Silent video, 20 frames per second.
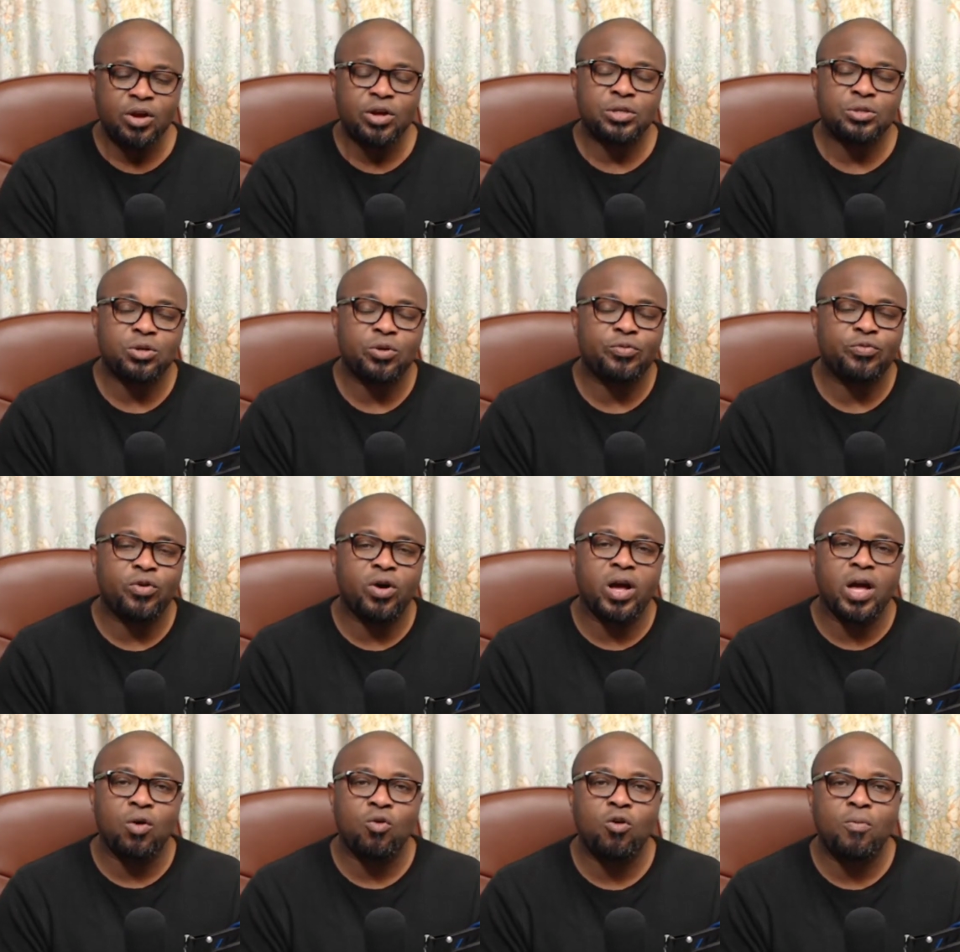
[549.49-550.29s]
So for
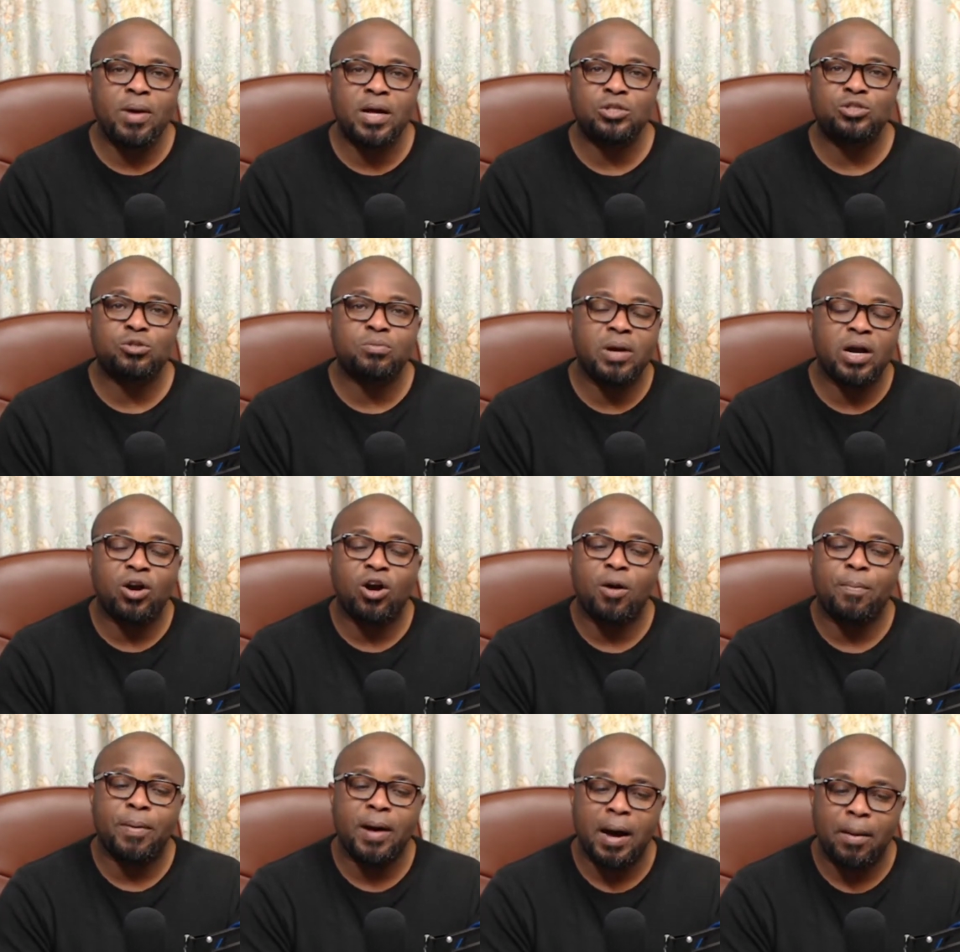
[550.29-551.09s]
a woman to make
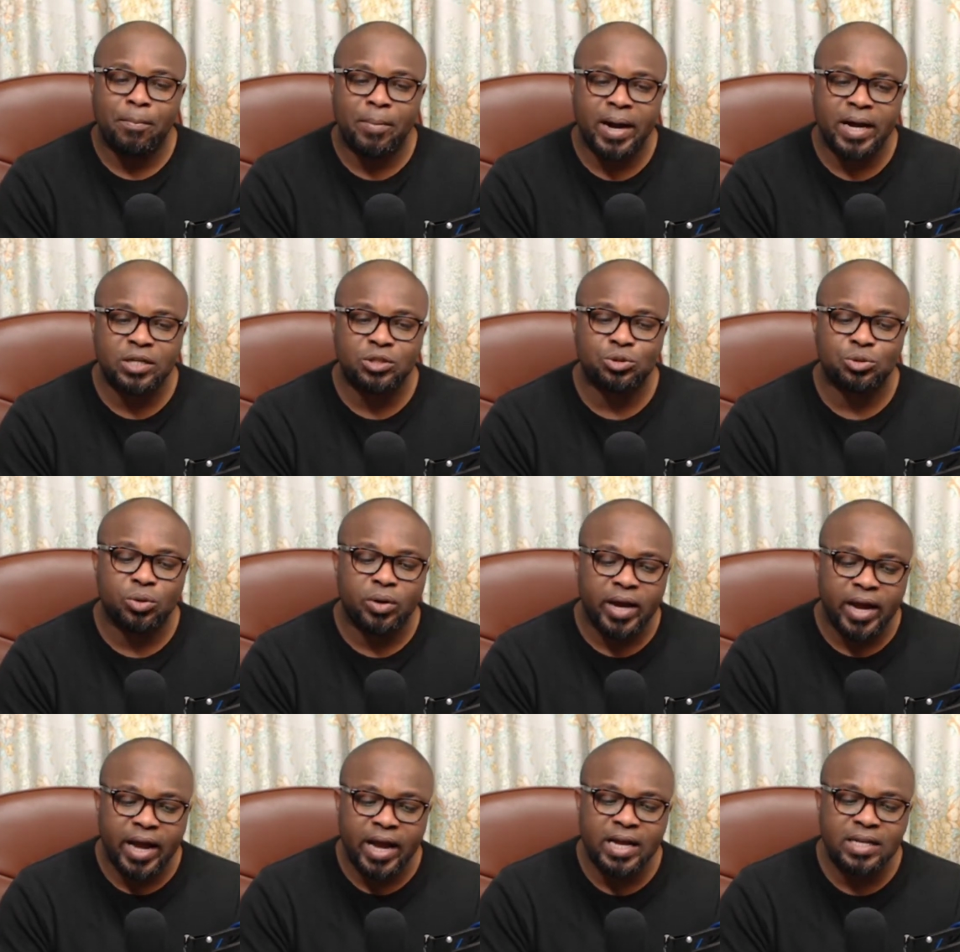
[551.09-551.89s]
up her mind to
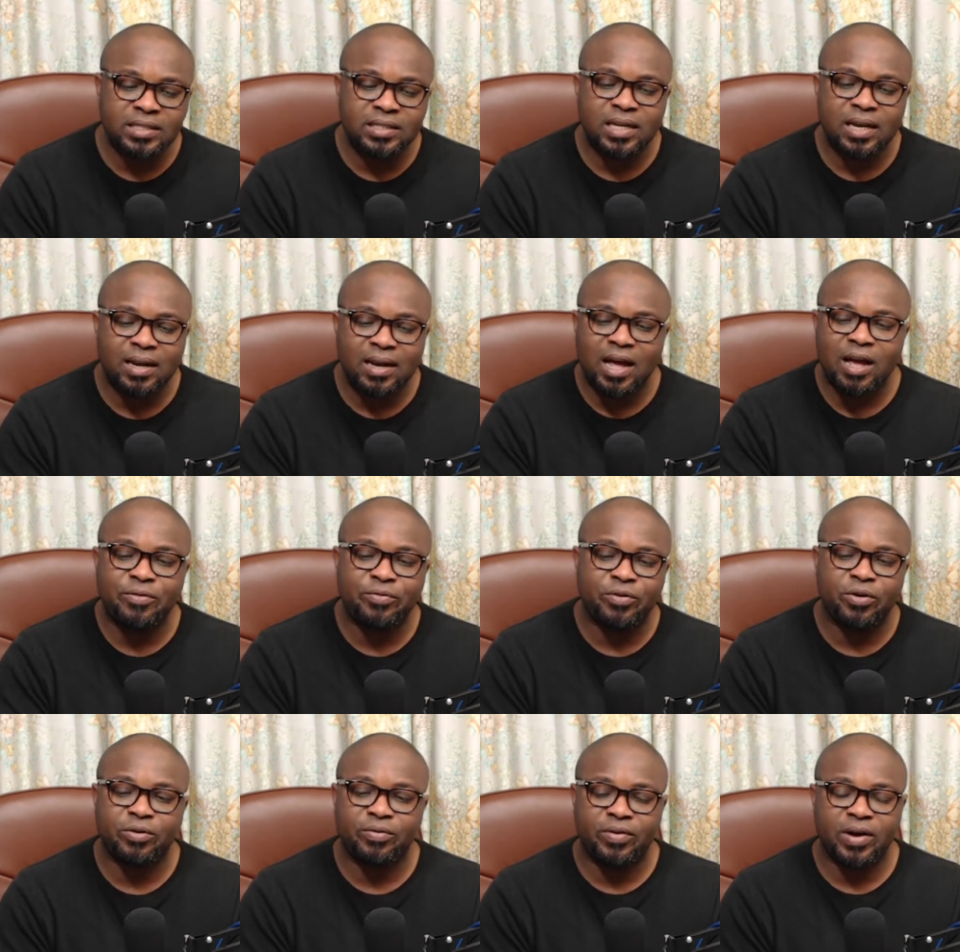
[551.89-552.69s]
end the
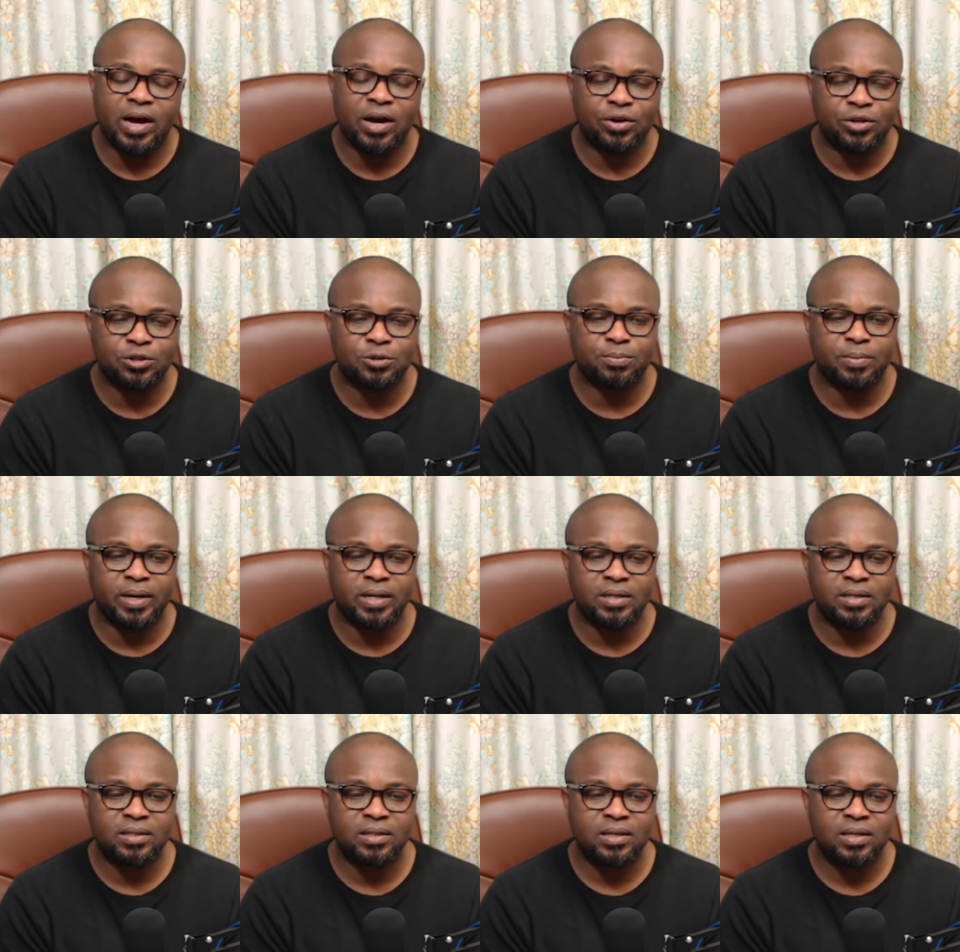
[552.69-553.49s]
life of her
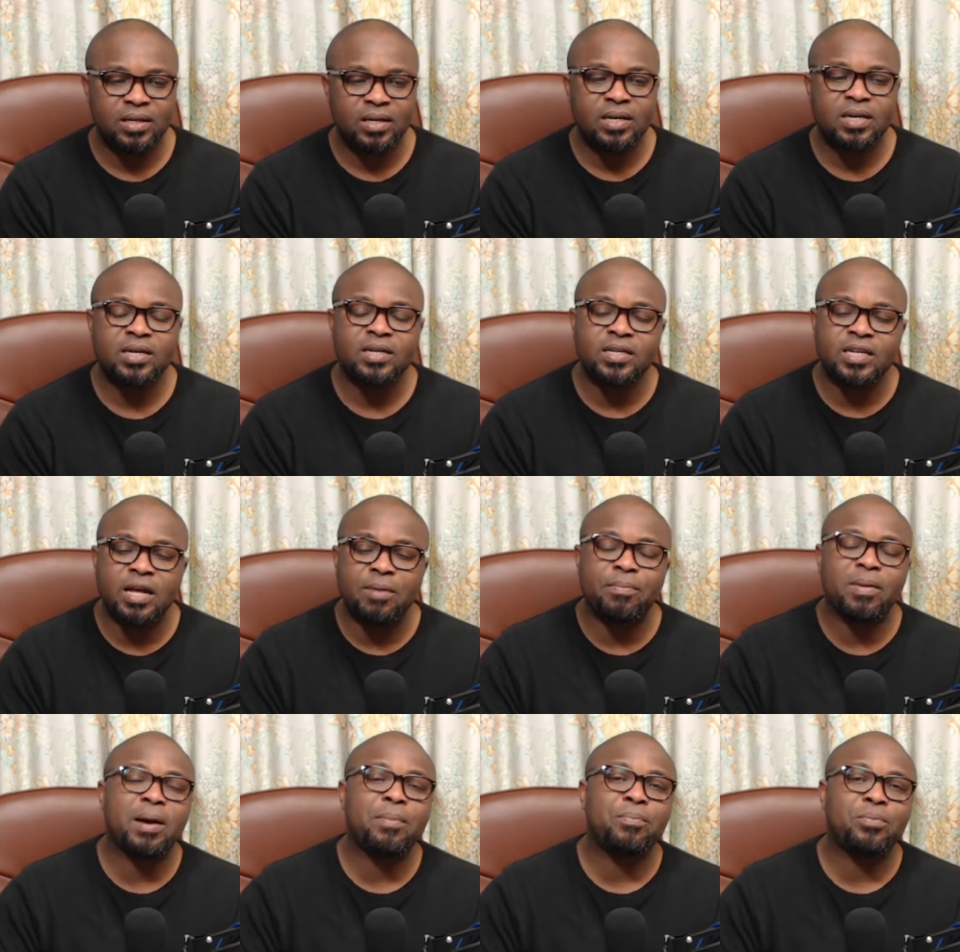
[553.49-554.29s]
husband, the
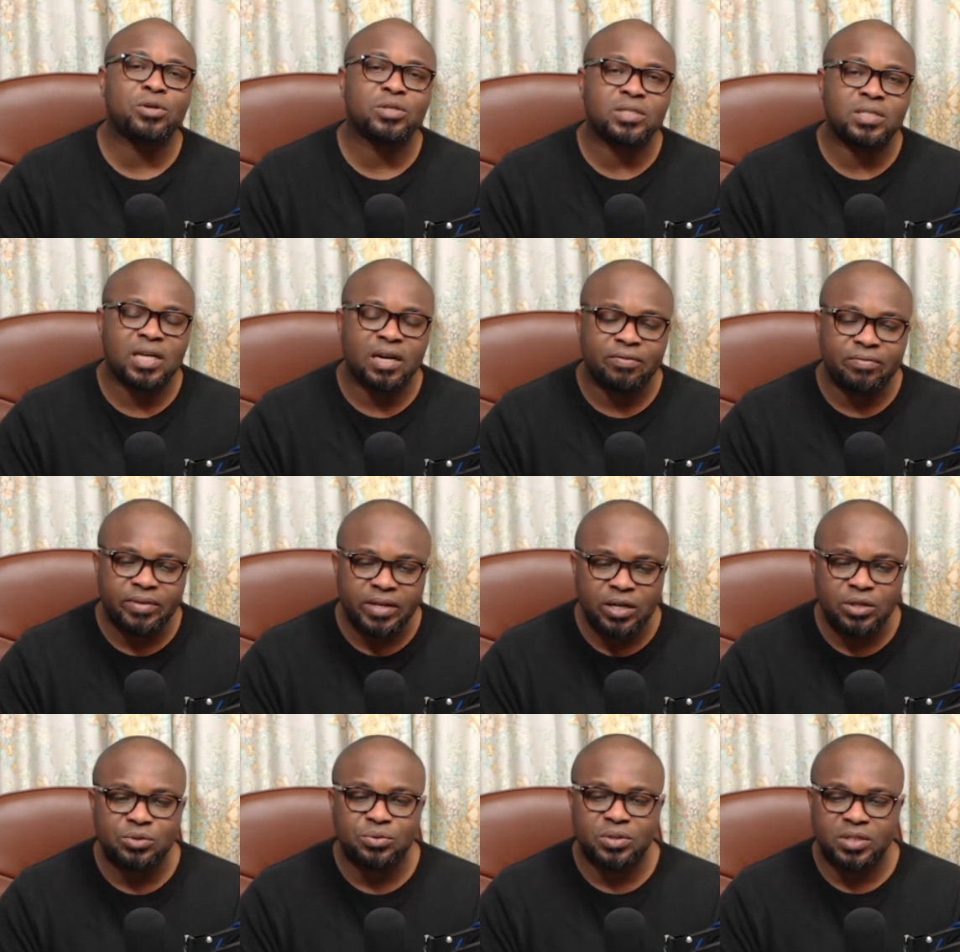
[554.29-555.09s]
man must have
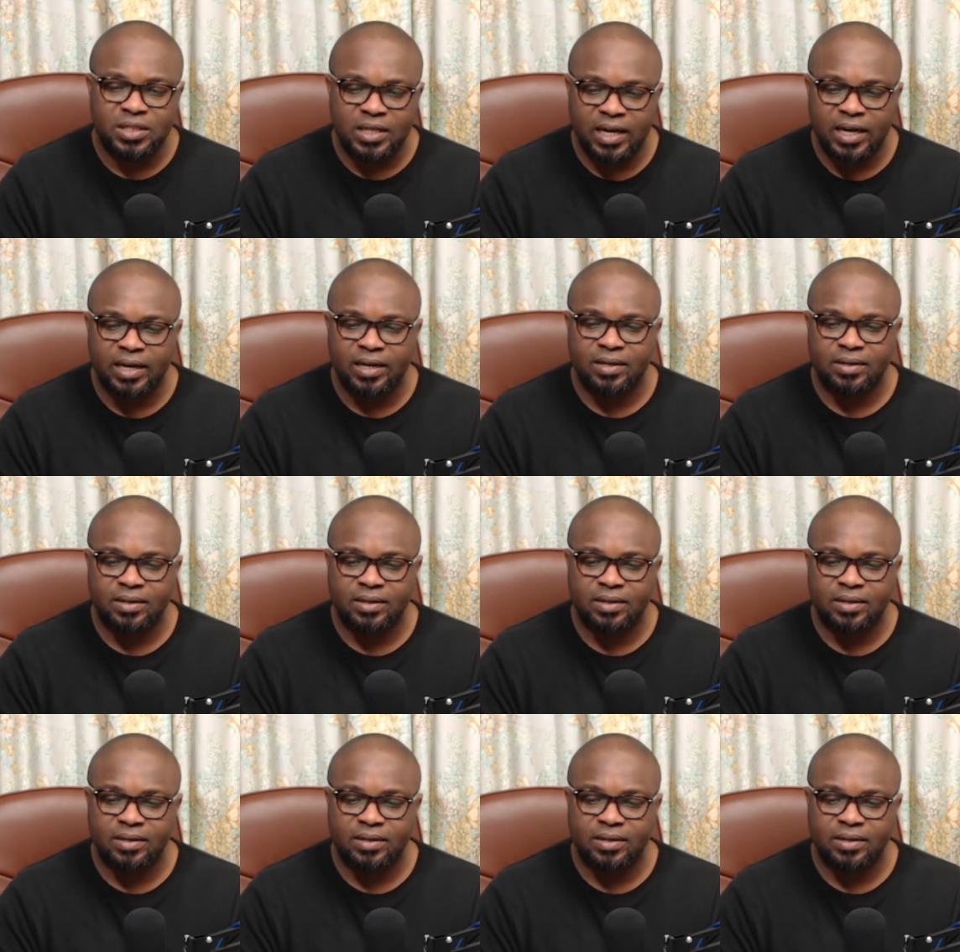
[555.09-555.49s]
dealt with her.